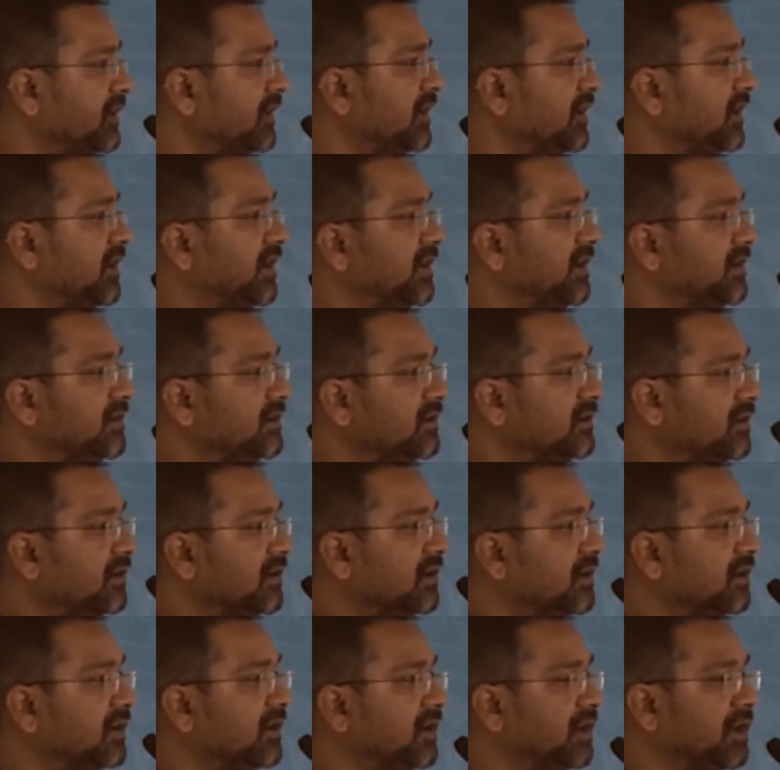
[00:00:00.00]
And
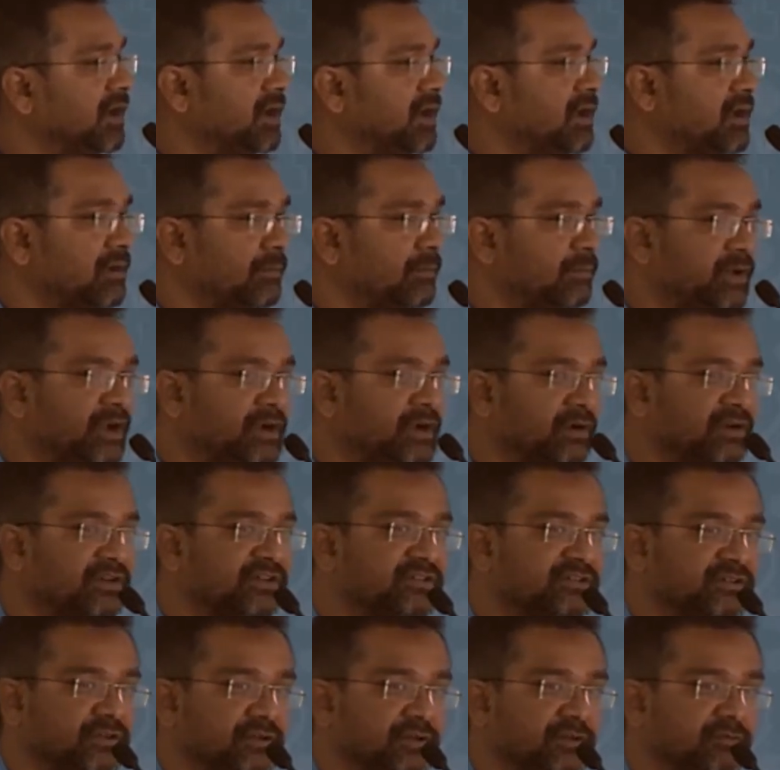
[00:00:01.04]

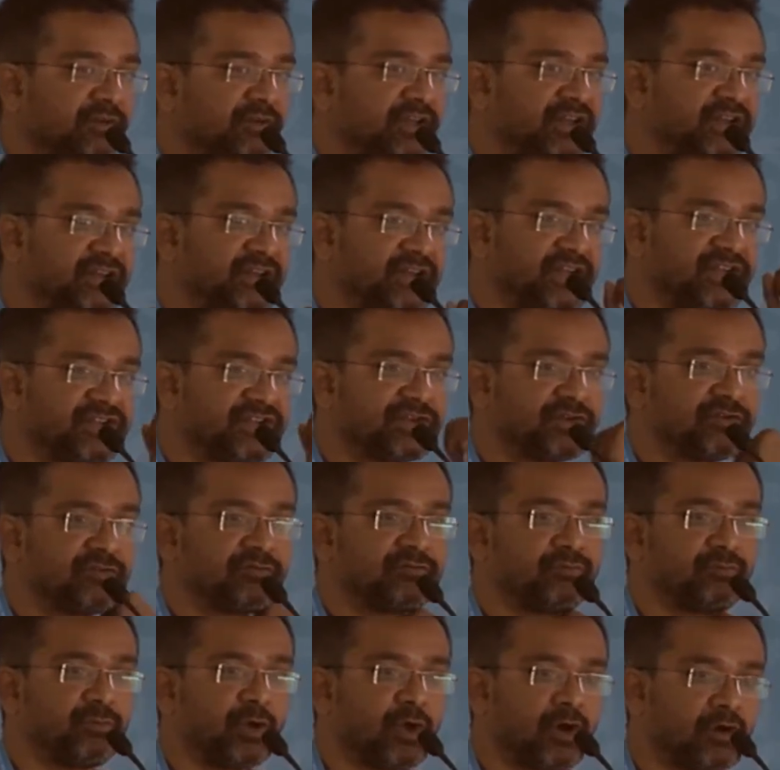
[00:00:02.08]
because the very nature of
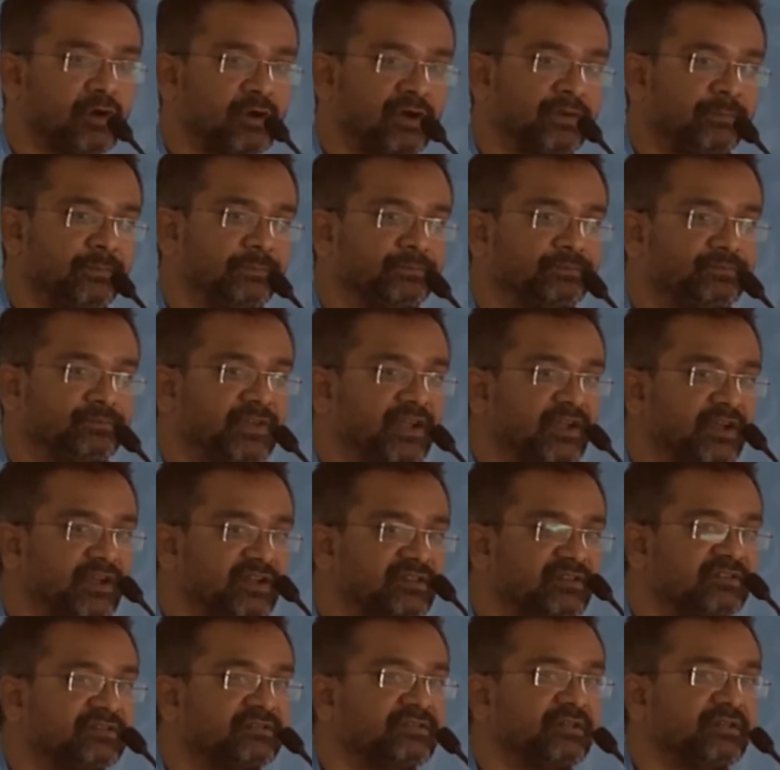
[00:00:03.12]
blog
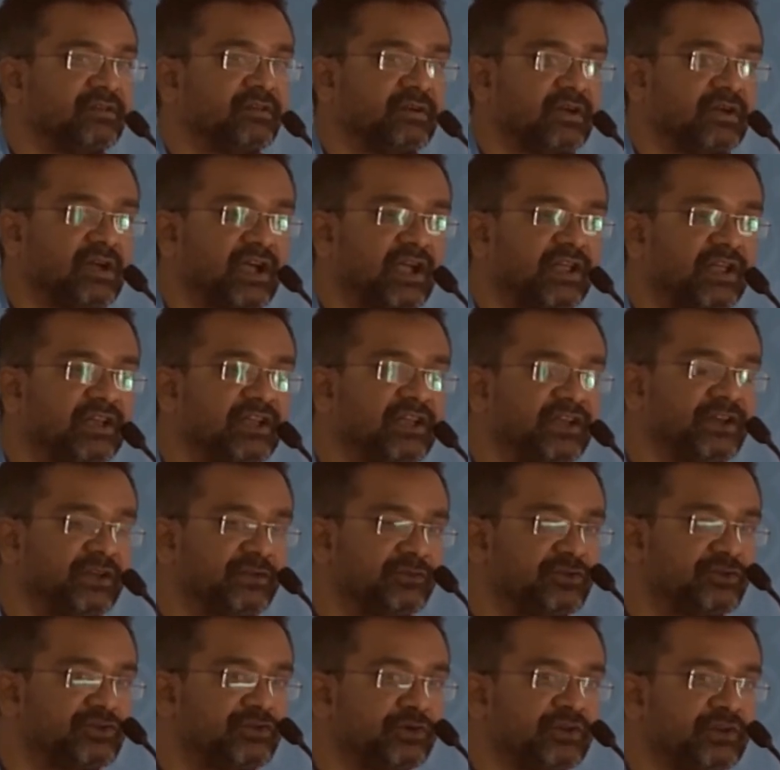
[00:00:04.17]
is highly
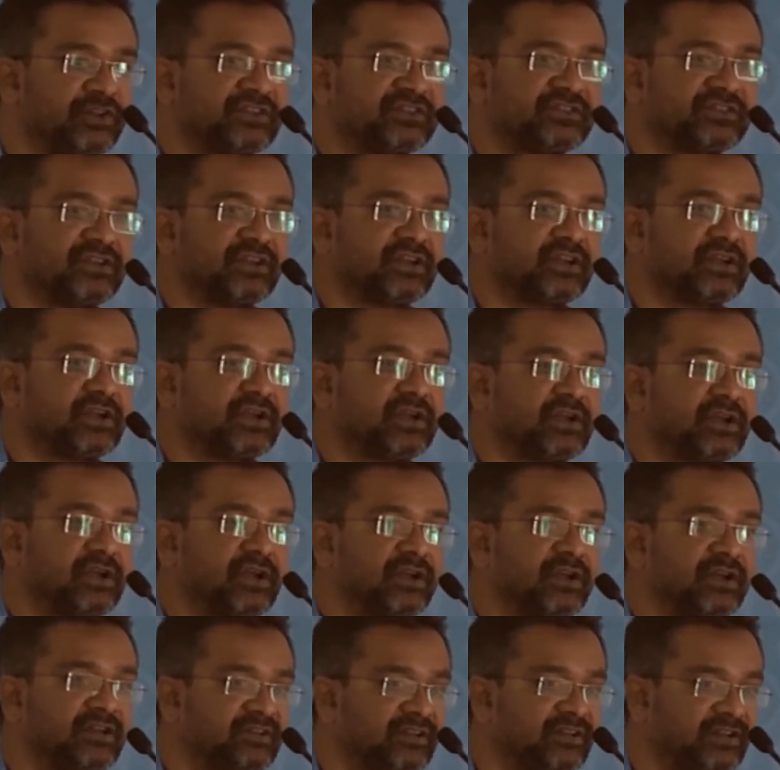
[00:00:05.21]
individualistic,
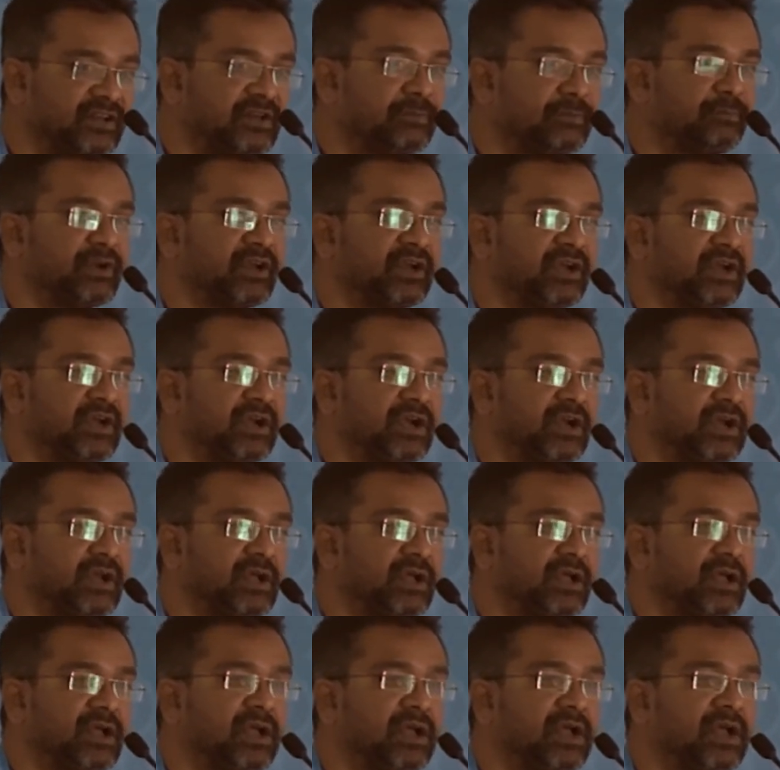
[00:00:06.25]
it is independent.
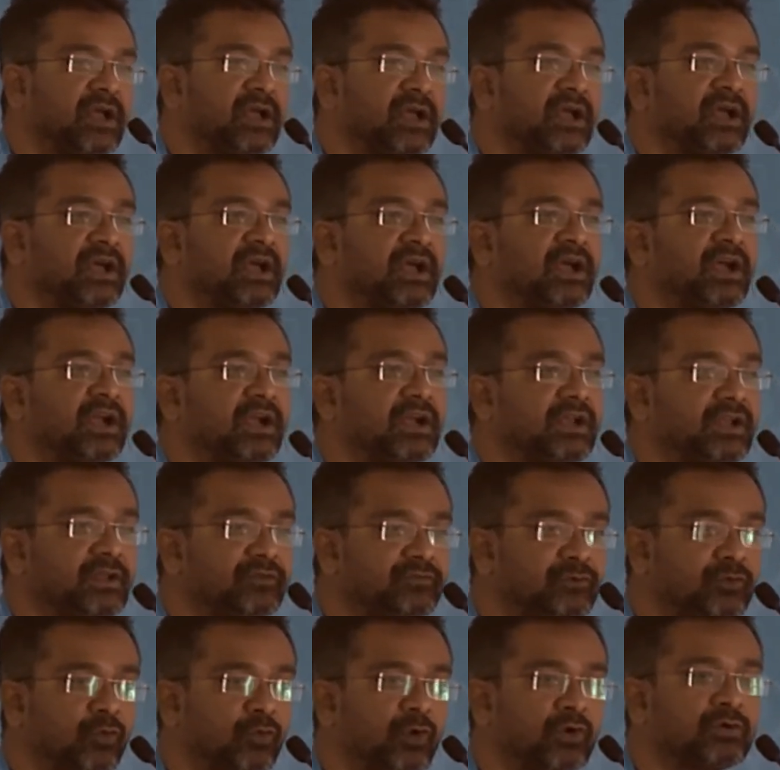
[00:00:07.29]
And if
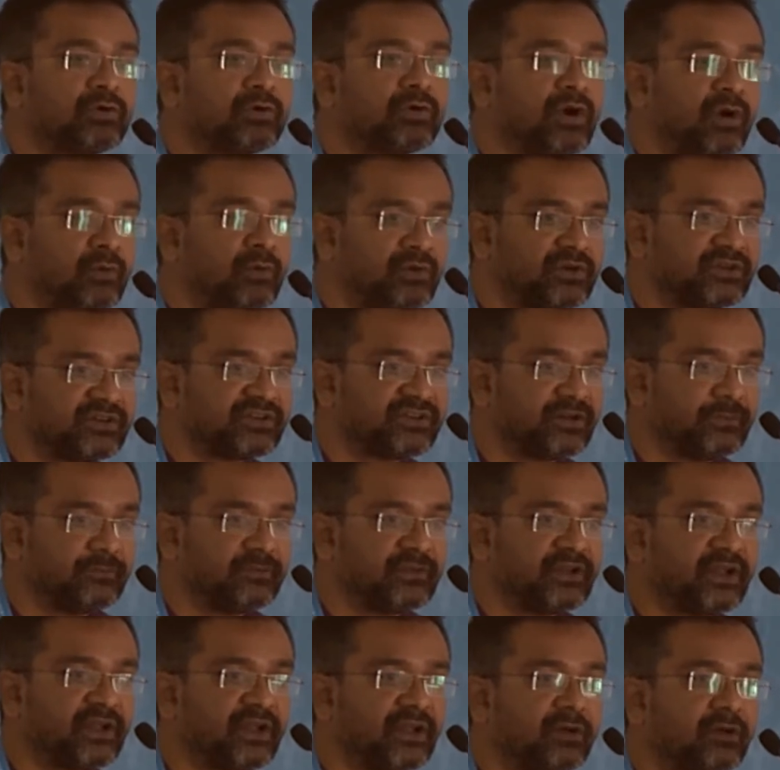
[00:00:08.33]
you want to counter
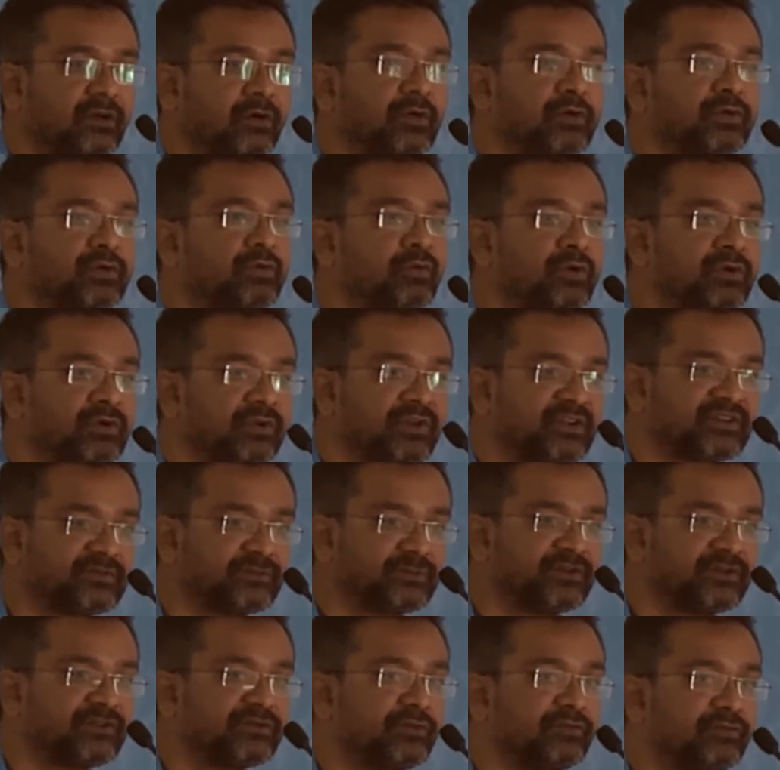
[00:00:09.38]
something or you want to
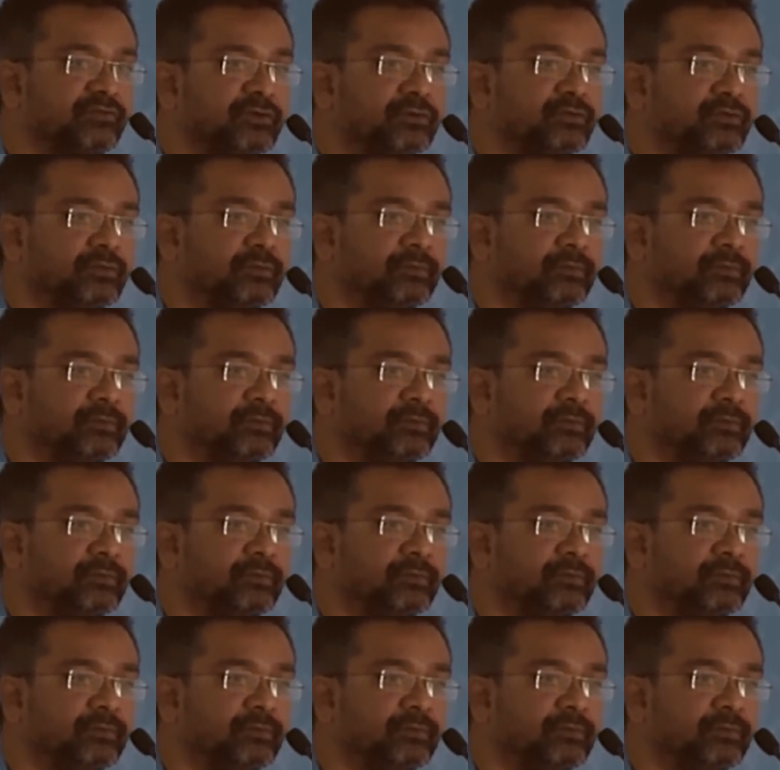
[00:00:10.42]
express your view,